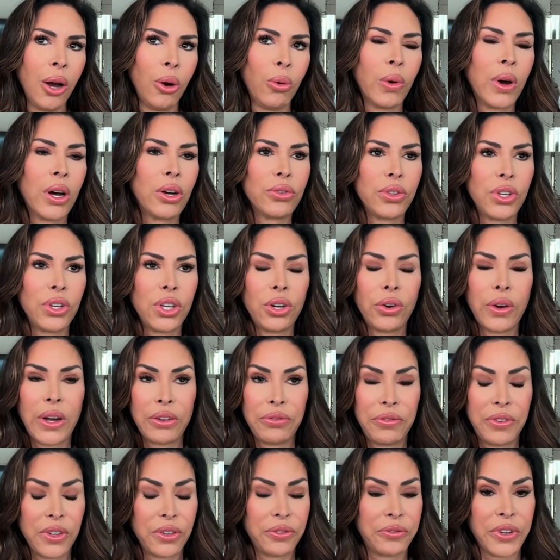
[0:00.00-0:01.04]
Well, I
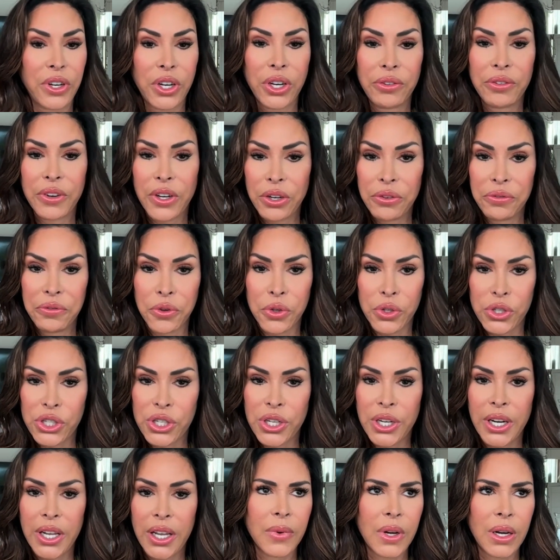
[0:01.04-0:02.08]
feel very, very
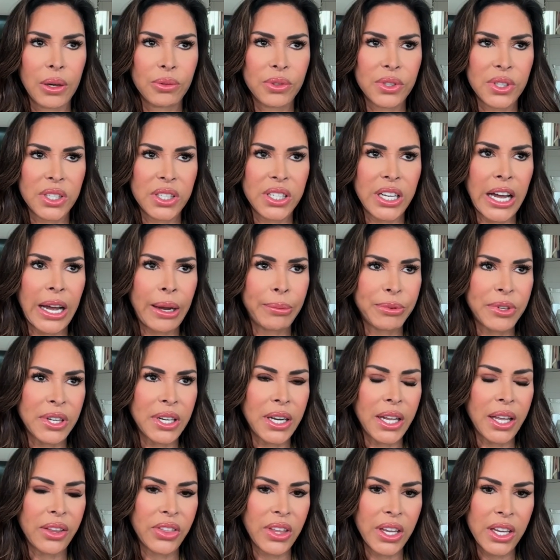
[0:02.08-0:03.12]
fortunate. I was adopted
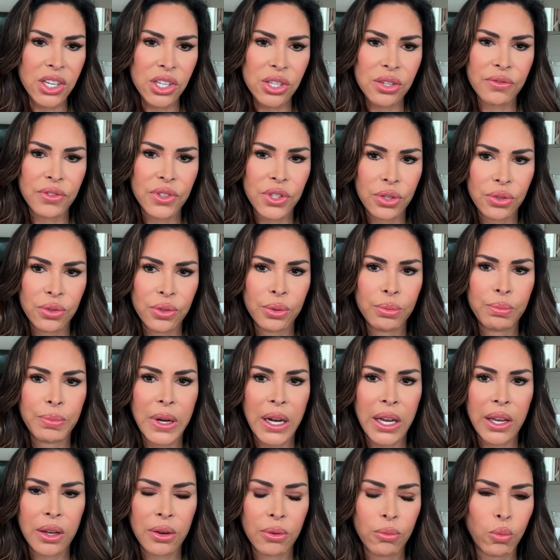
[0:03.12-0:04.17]
at the age of 2 by
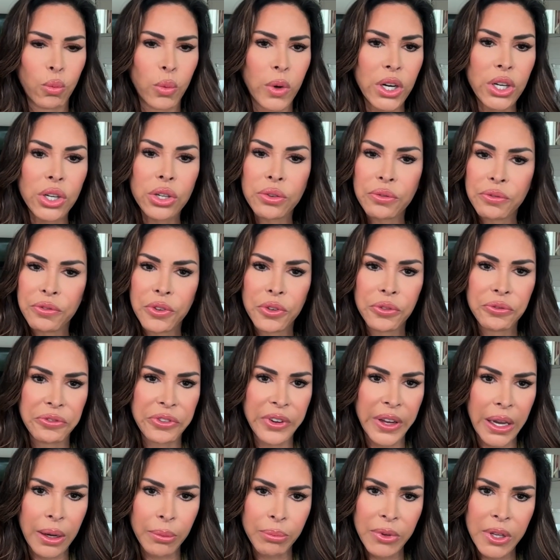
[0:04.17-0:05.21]
a wonderful
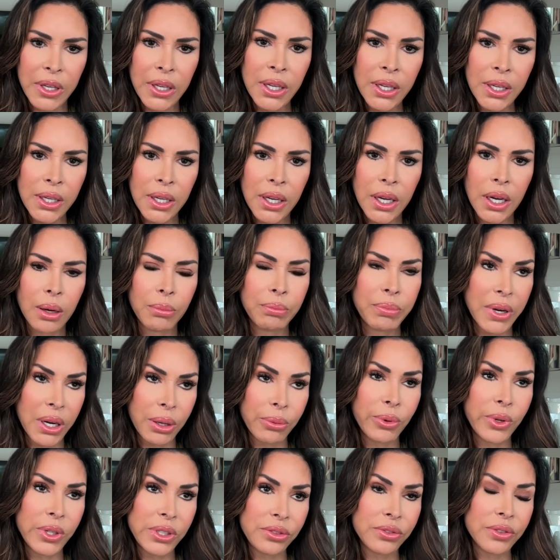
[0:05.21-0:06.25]
family, but I
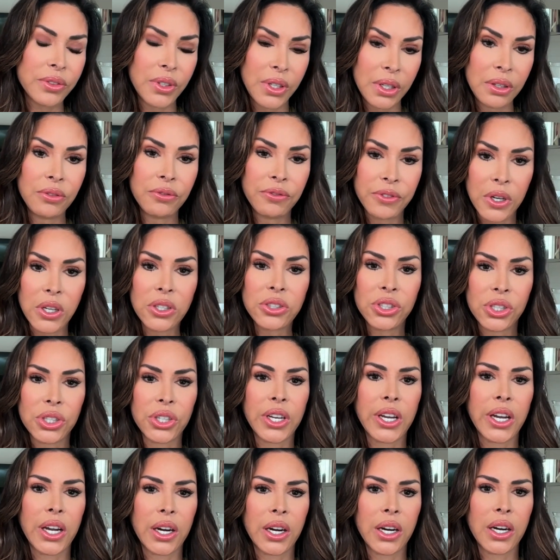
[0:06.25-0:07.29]
was in foster
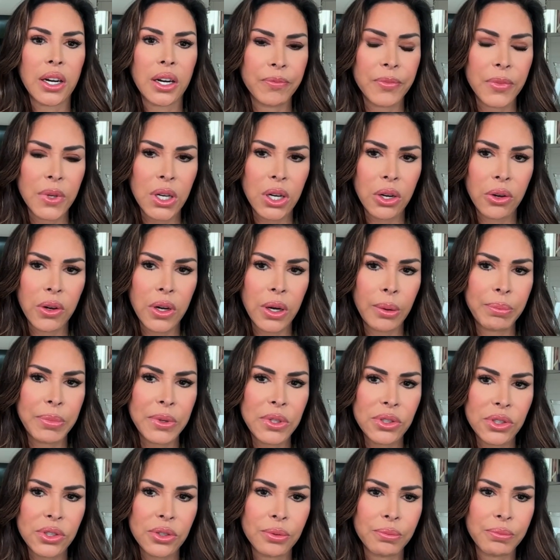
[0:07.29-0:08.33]
care, up
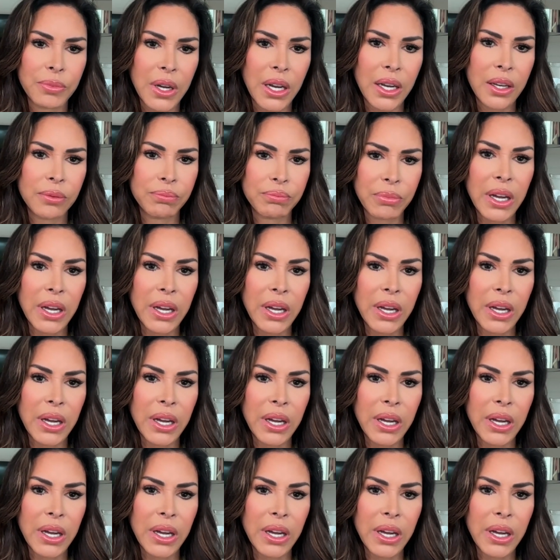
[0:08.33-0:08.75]
into my